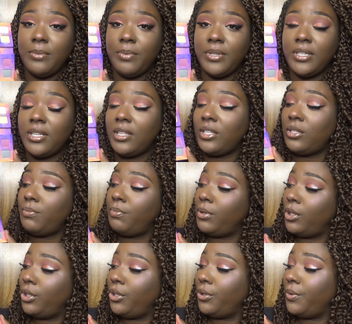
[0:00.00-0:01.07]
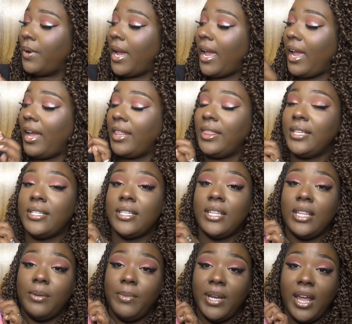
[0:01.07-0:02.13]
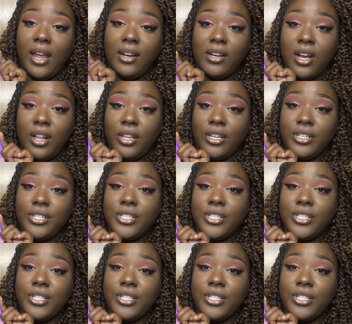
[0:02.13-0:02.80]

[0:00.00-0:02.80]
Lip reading: dip into this blue and this lemonade color.